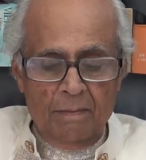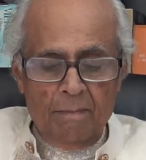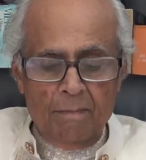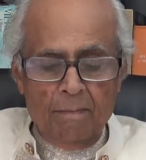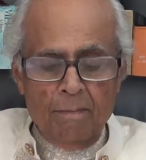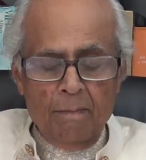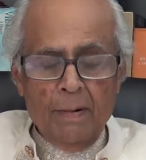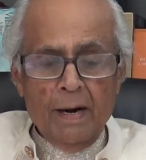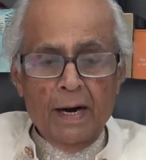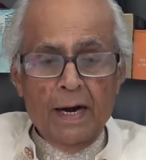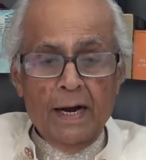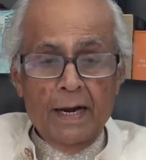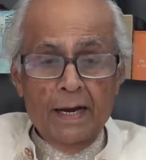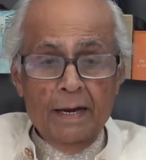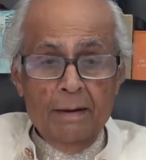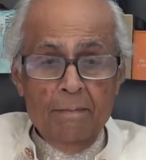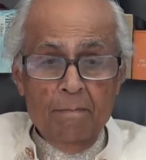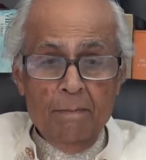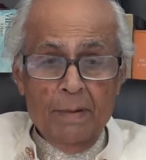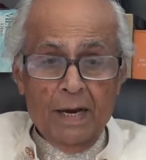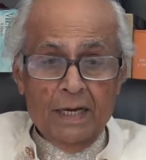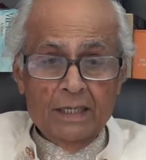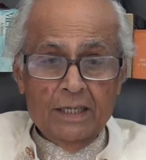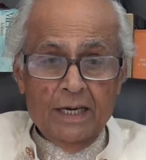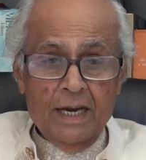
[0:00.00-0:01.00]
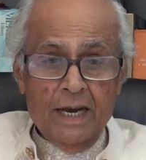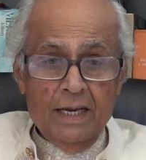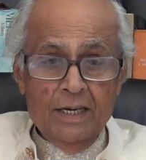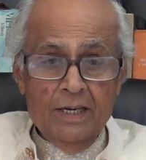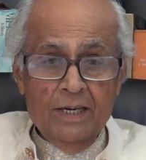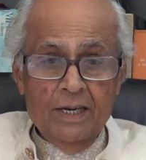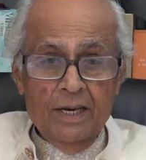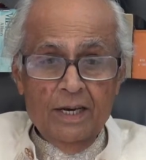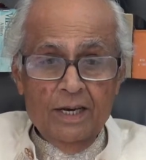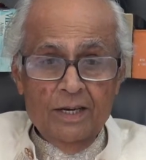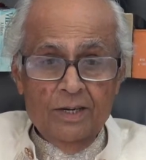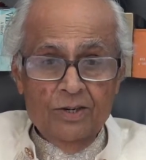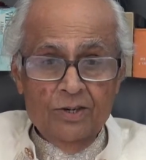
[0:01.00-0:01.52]
My message
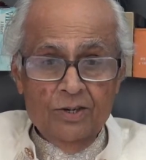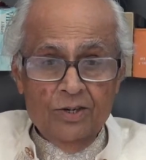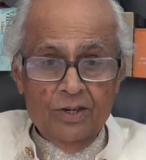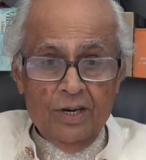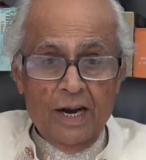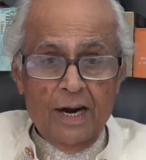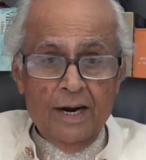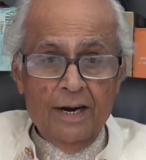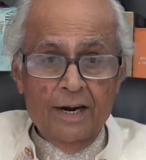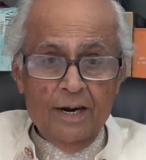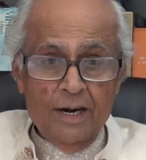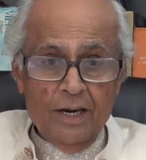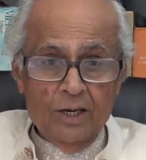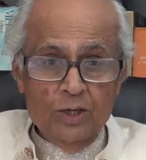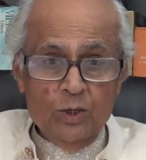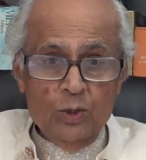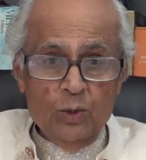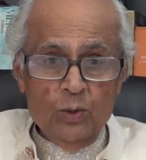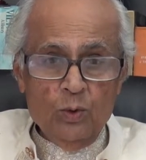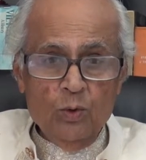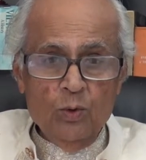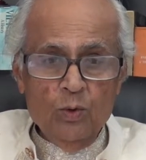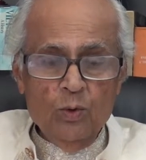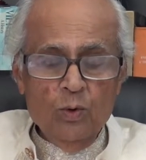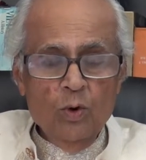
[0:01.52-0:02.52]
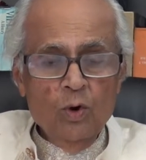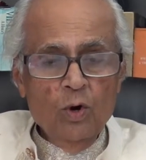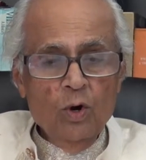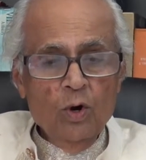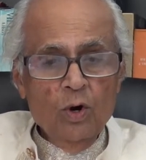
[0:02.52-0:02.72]
is addressed to